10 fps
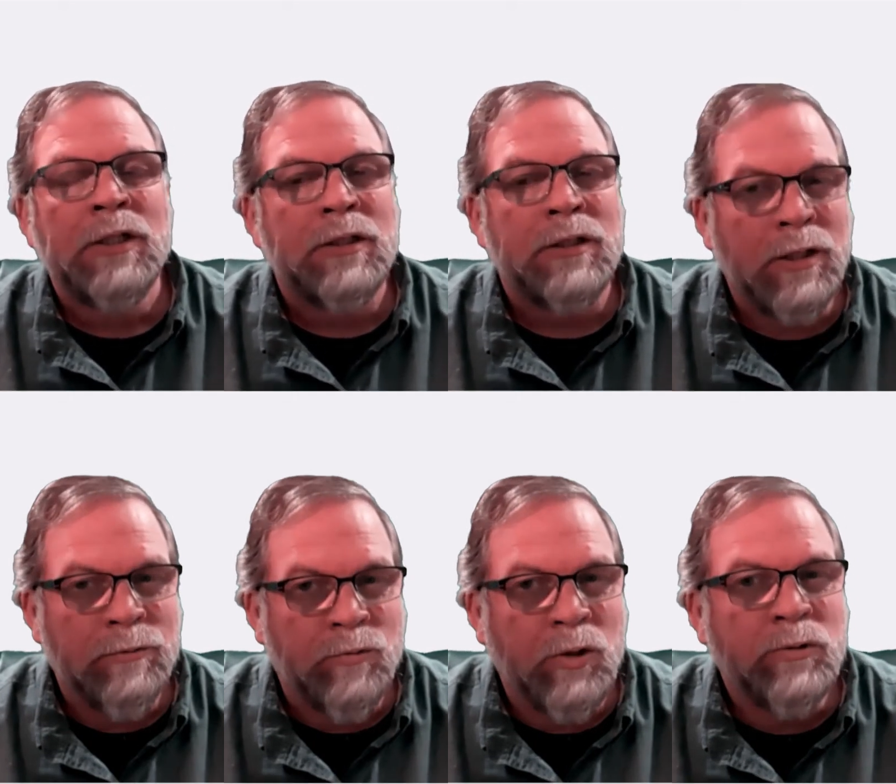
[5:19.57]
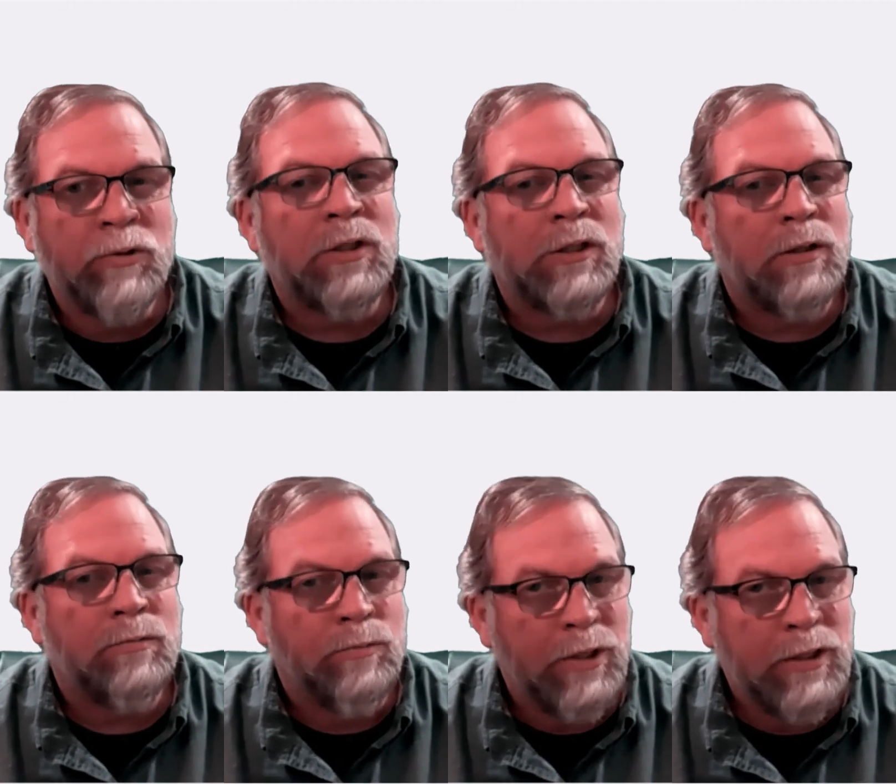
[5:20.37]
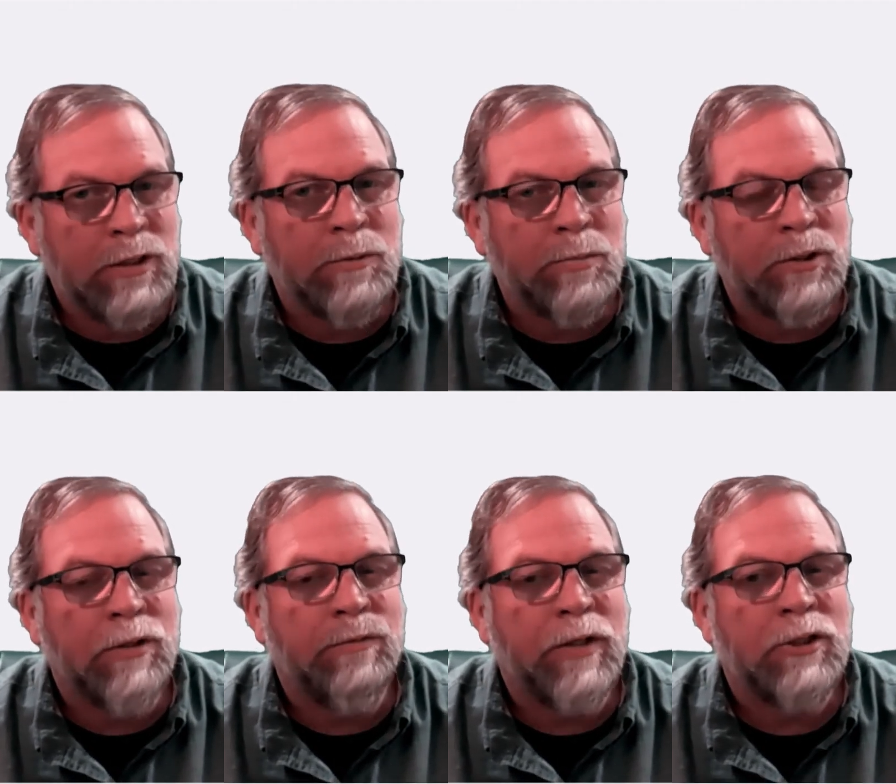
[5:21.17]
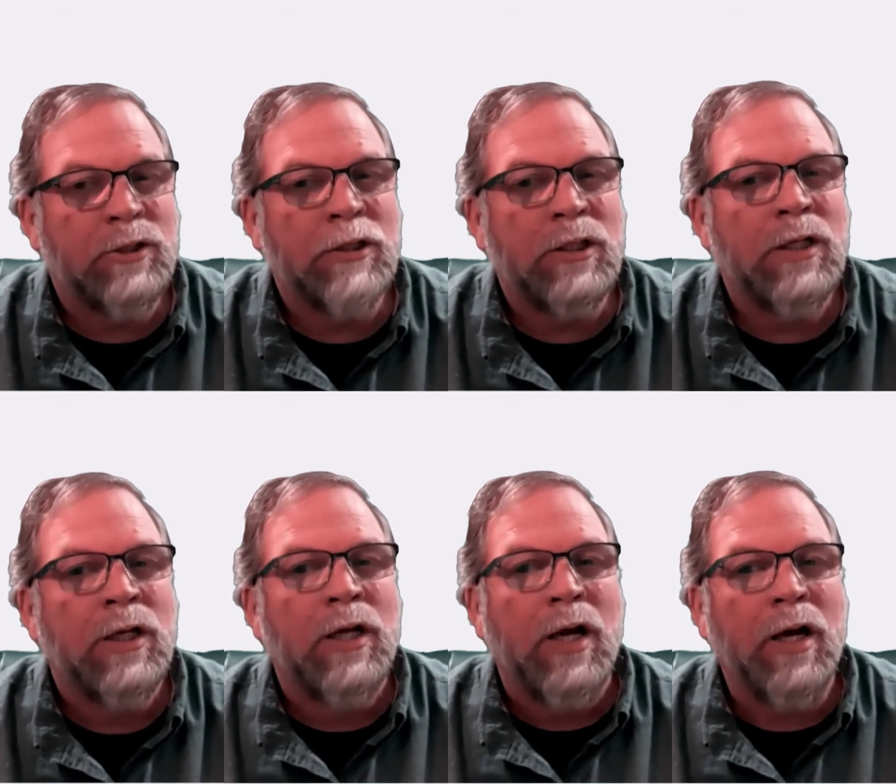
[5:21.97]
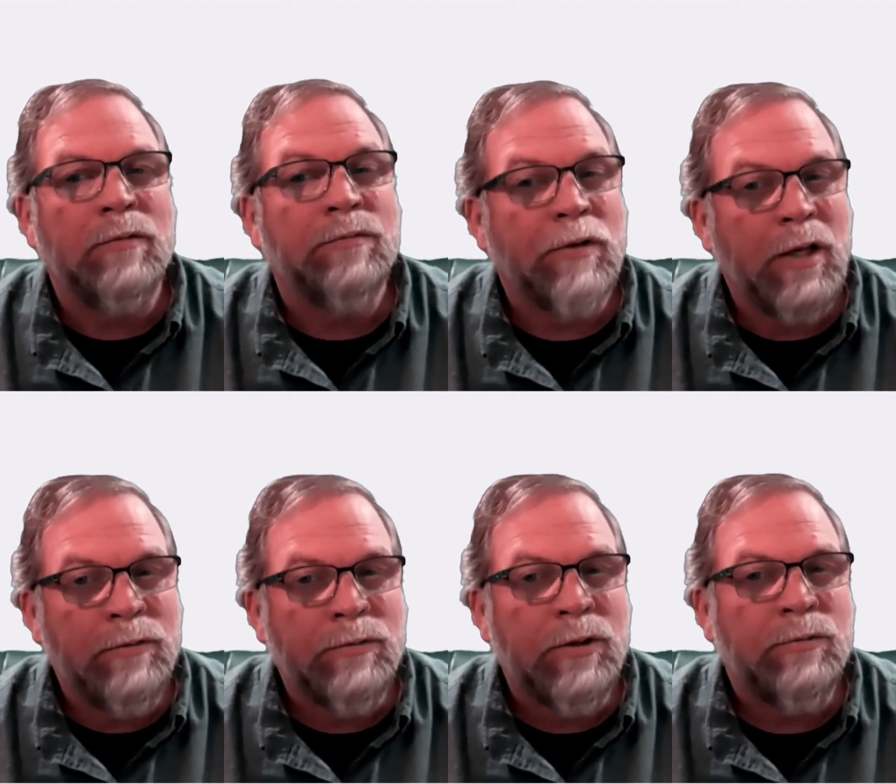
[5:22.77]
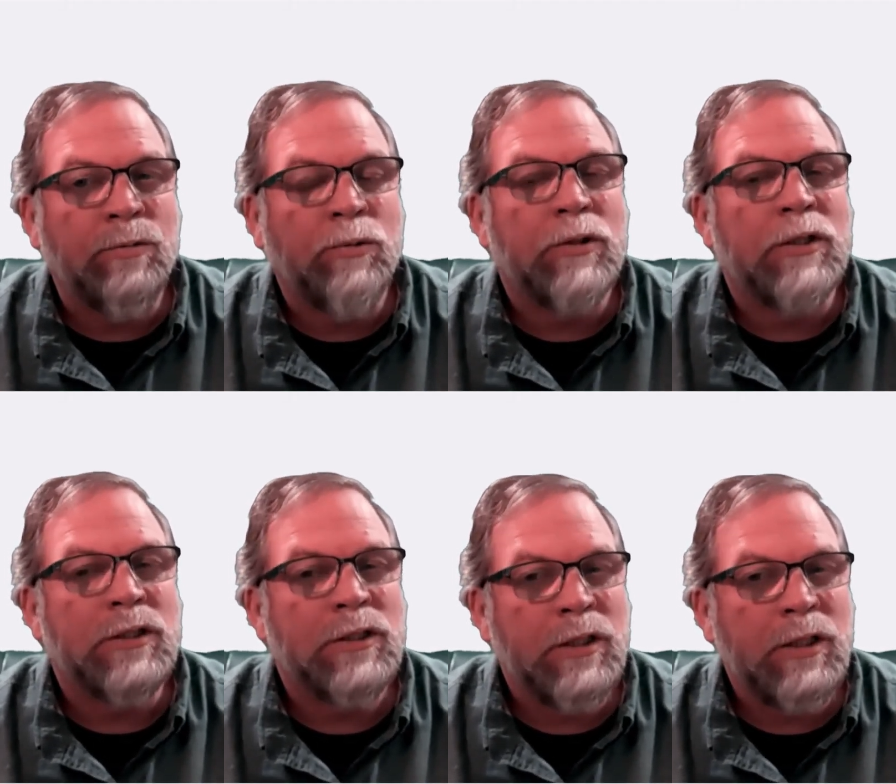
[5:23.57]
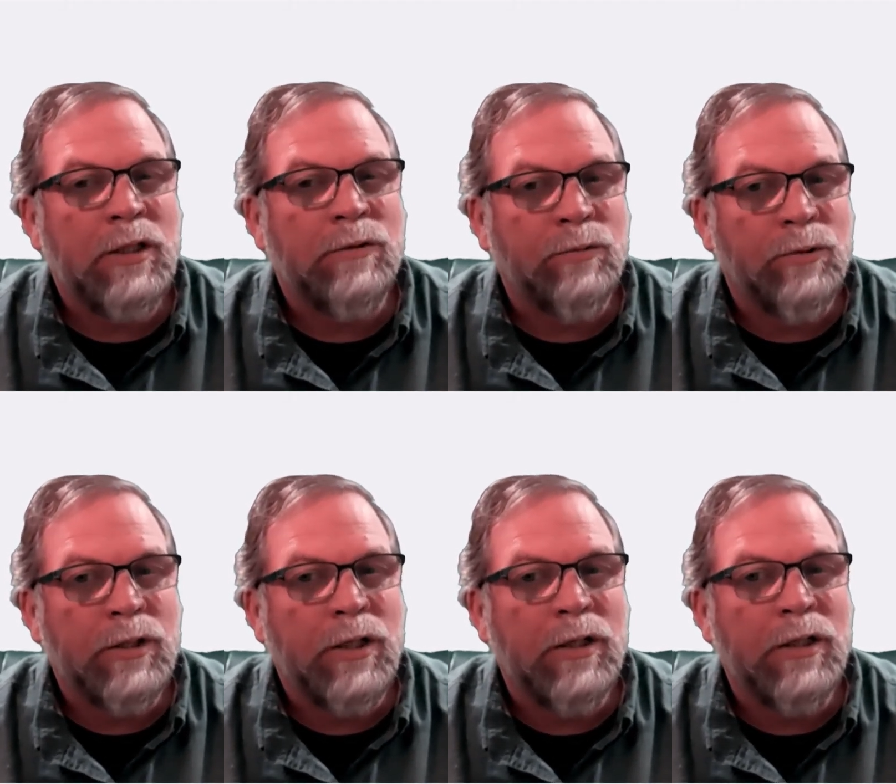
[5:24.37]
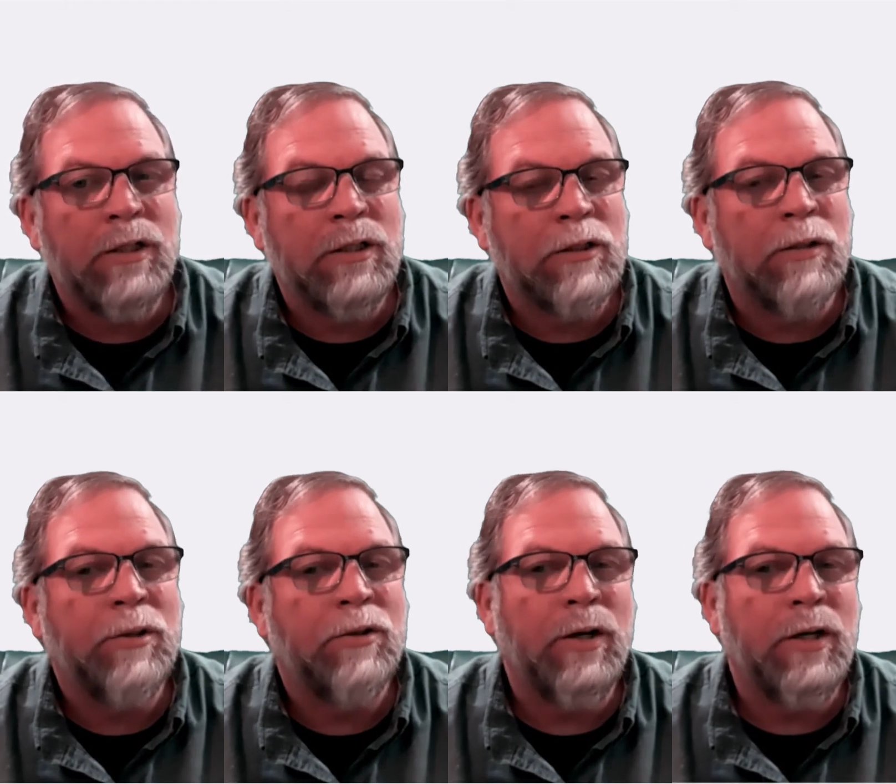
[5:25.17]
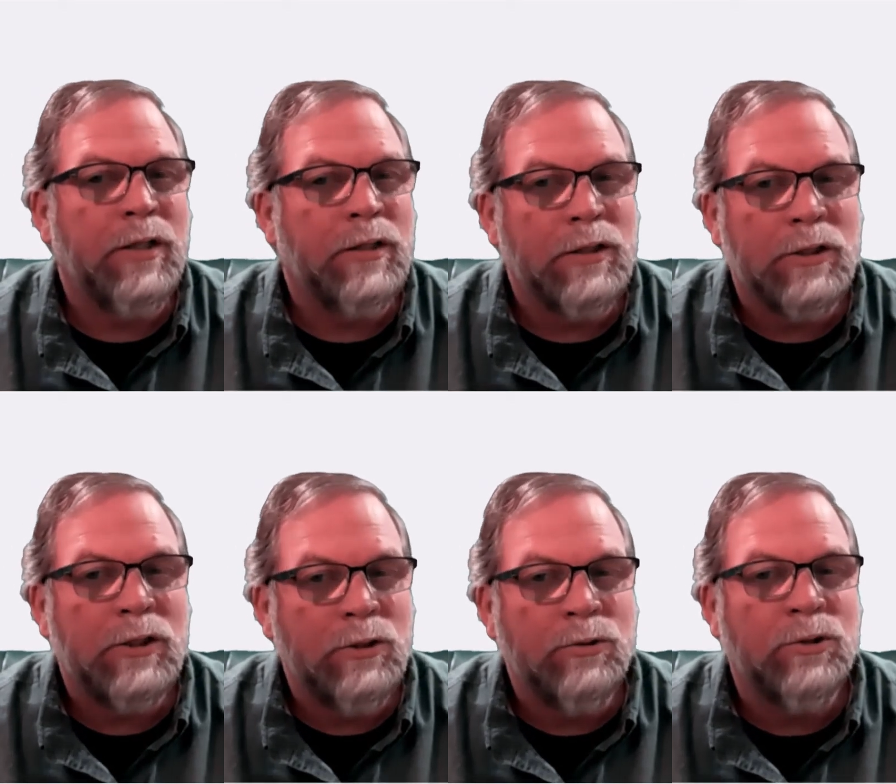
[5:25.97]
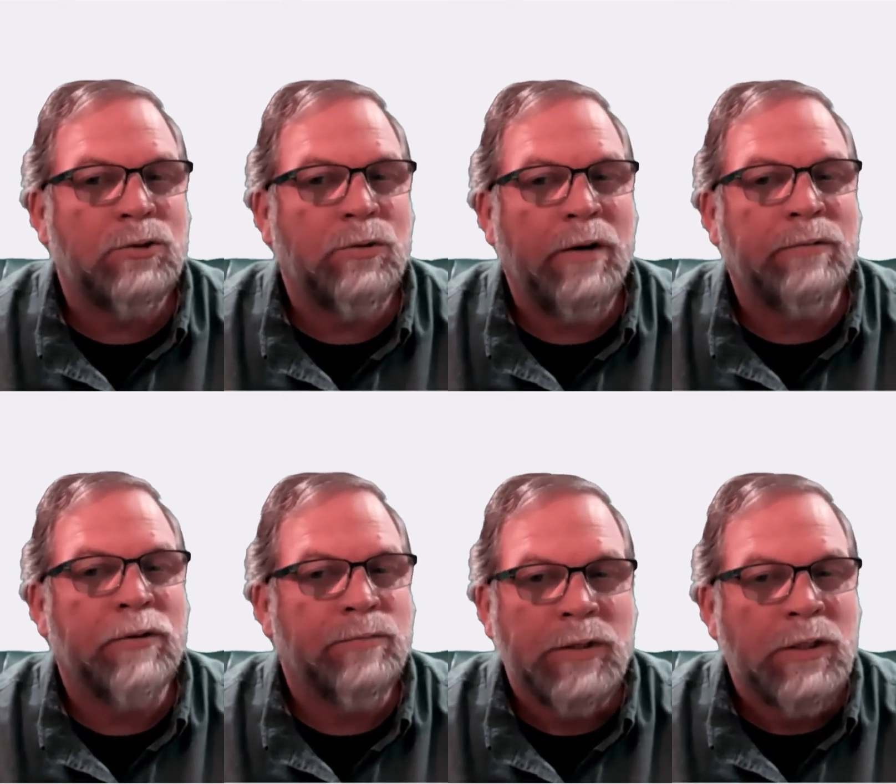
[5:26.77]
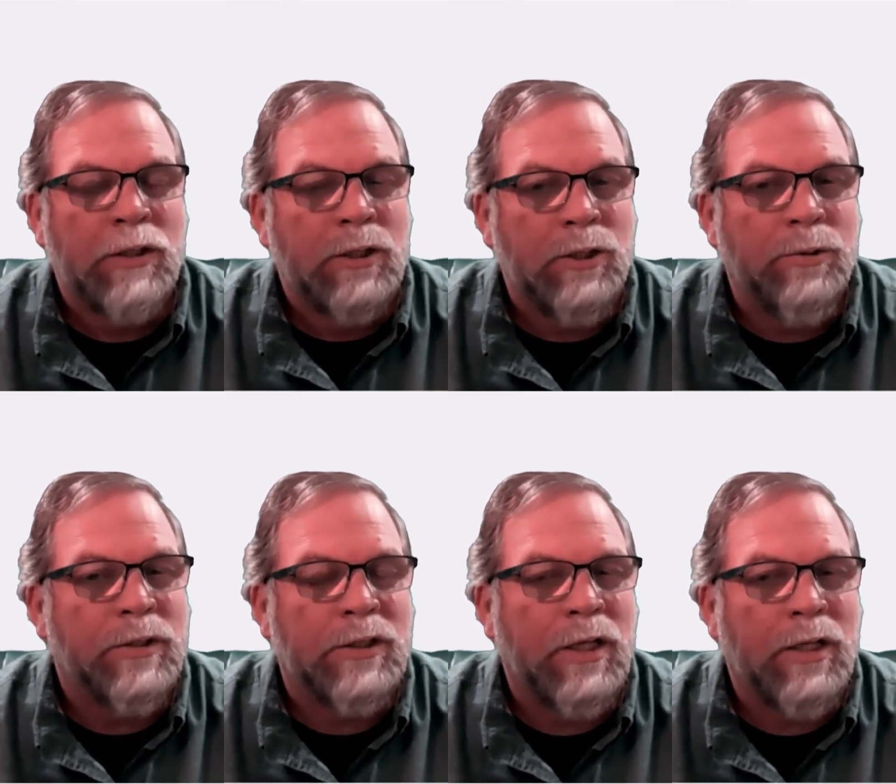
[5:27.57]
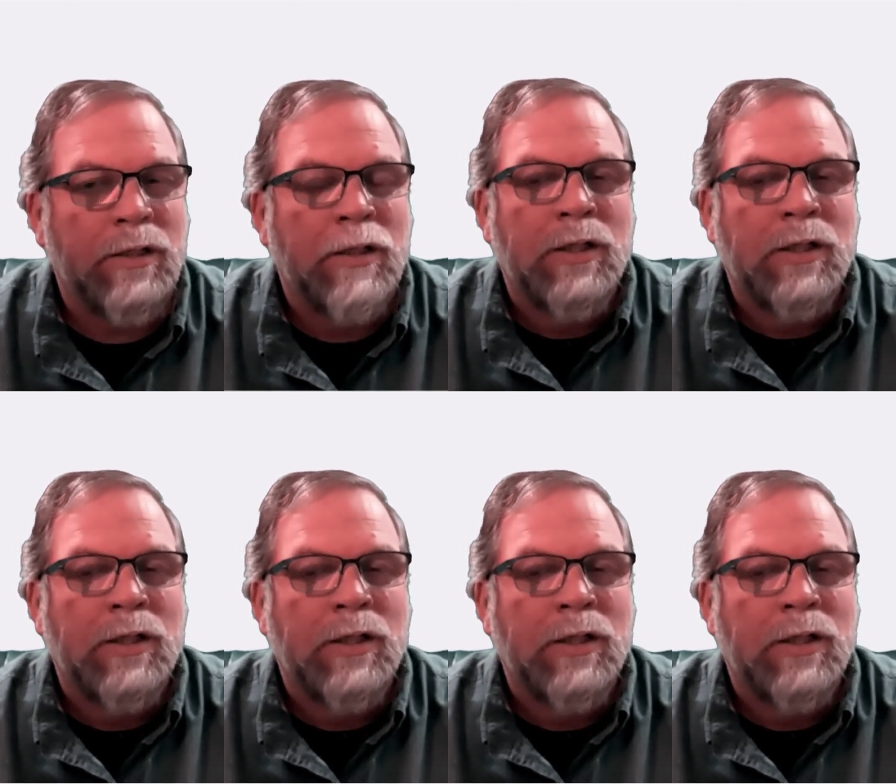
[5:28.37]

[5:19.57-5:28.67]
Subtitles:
to give those that are going to read this book eventually a flavor for the city and for the area. And then it's going to be created into this huge Travel USA